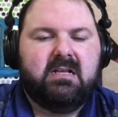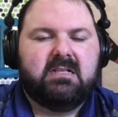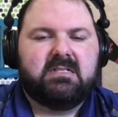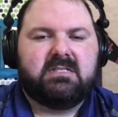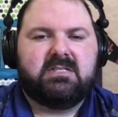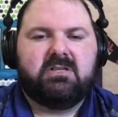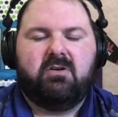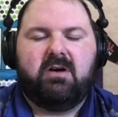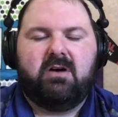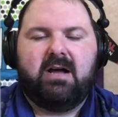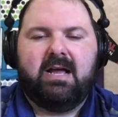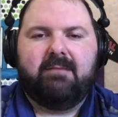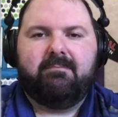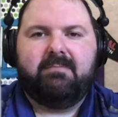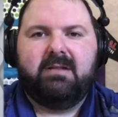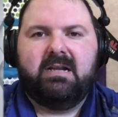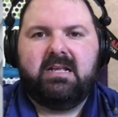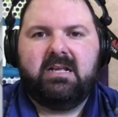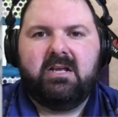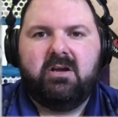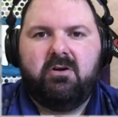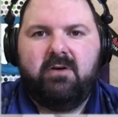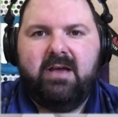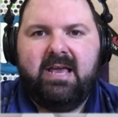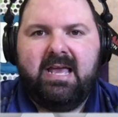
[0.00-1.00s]
So I'm going to
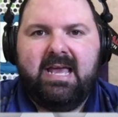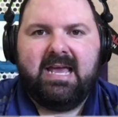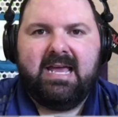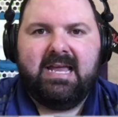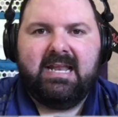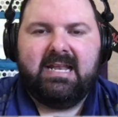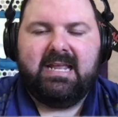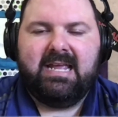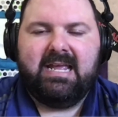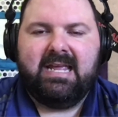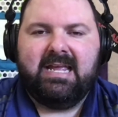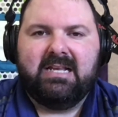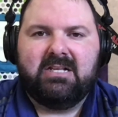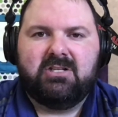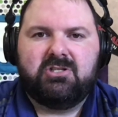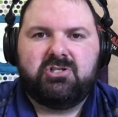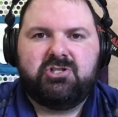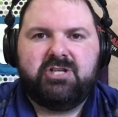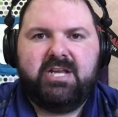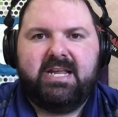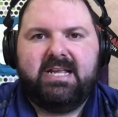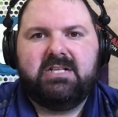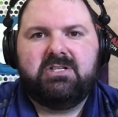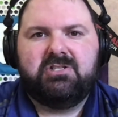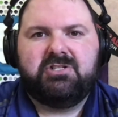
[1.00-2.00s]
go ahead and
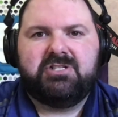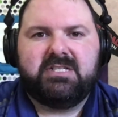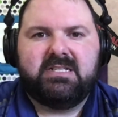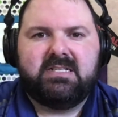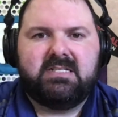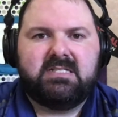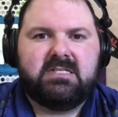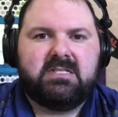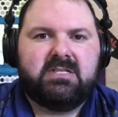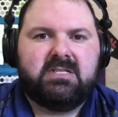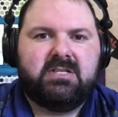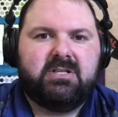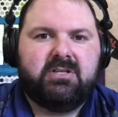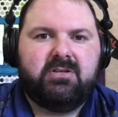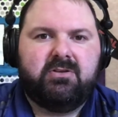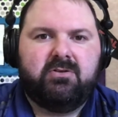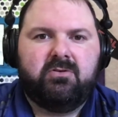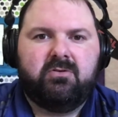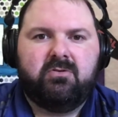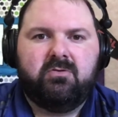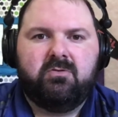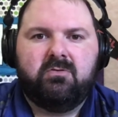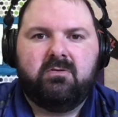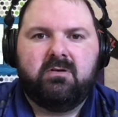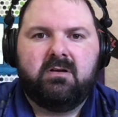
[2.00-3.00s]
change this
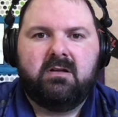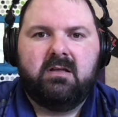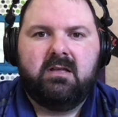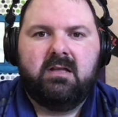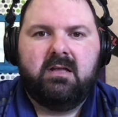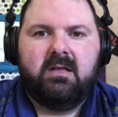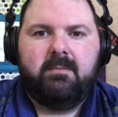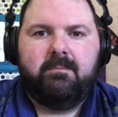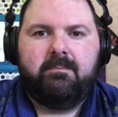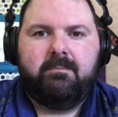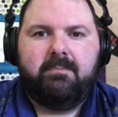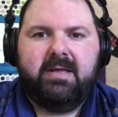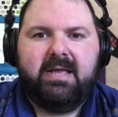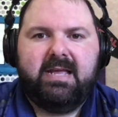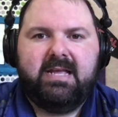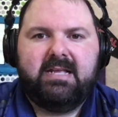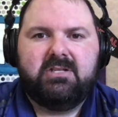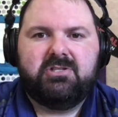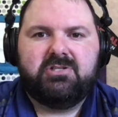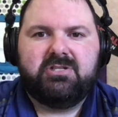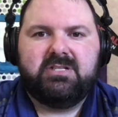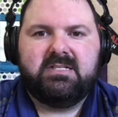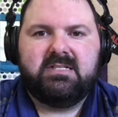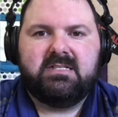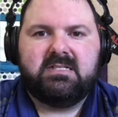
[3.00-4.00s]
to
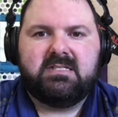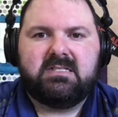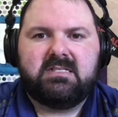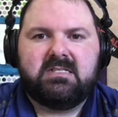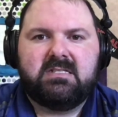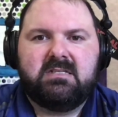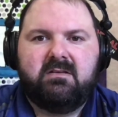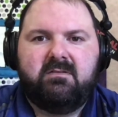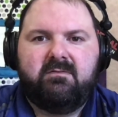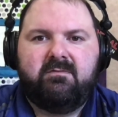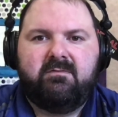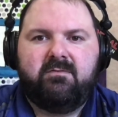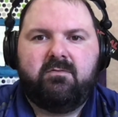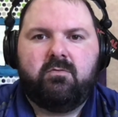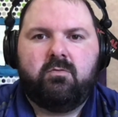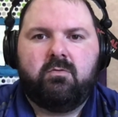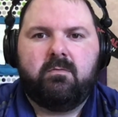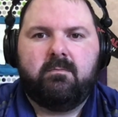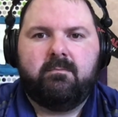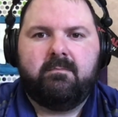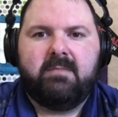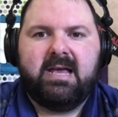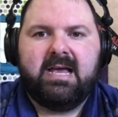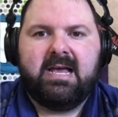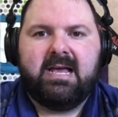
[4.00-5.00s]
Pages for
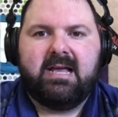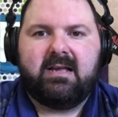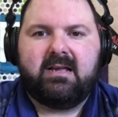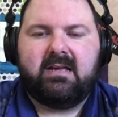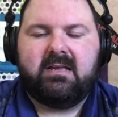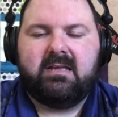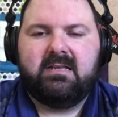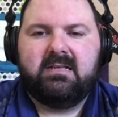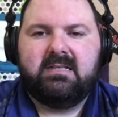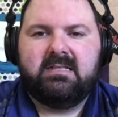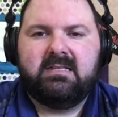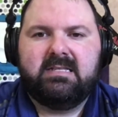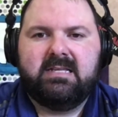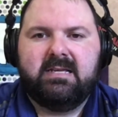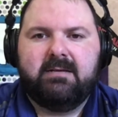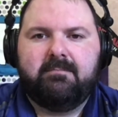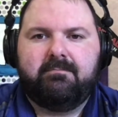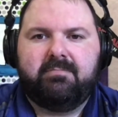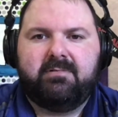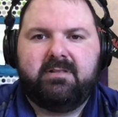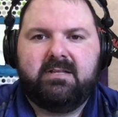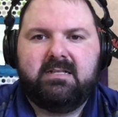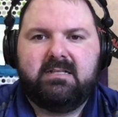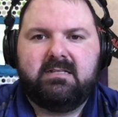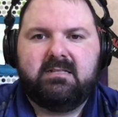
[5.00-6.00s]
Mac
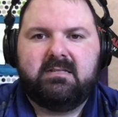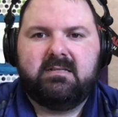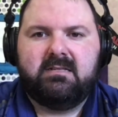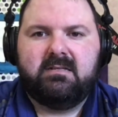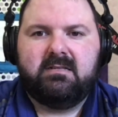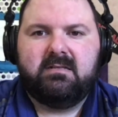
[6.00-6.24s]
template.